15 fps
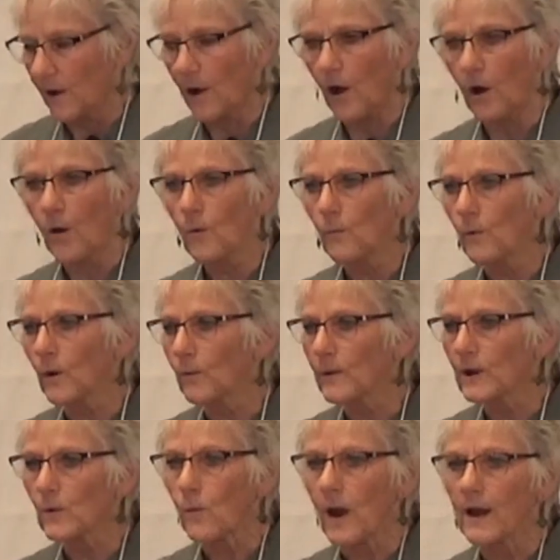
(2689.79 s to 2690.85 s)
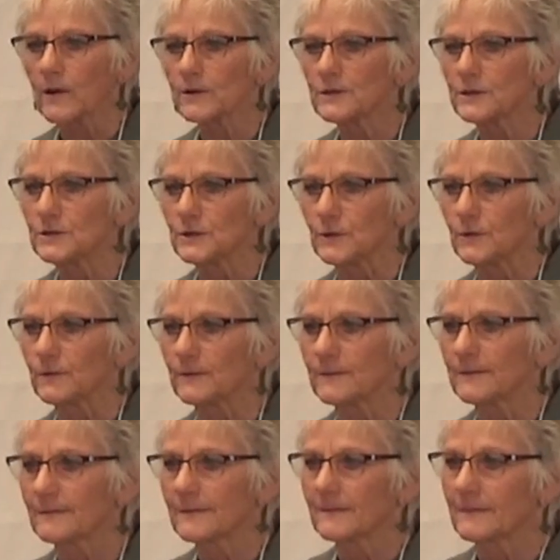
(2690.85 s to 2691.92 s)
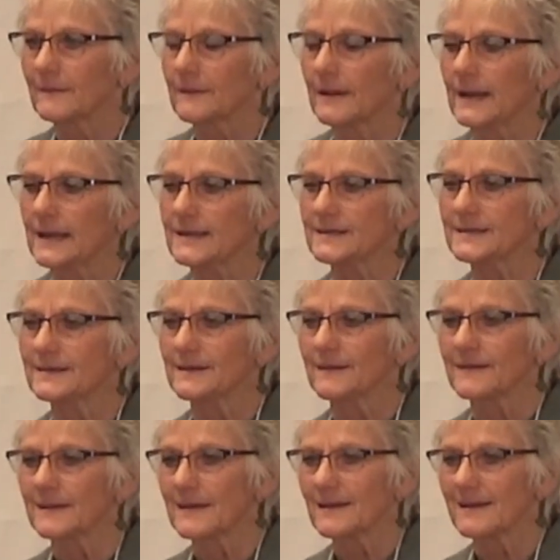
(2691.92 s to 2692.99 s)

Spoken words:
All we're required to do is to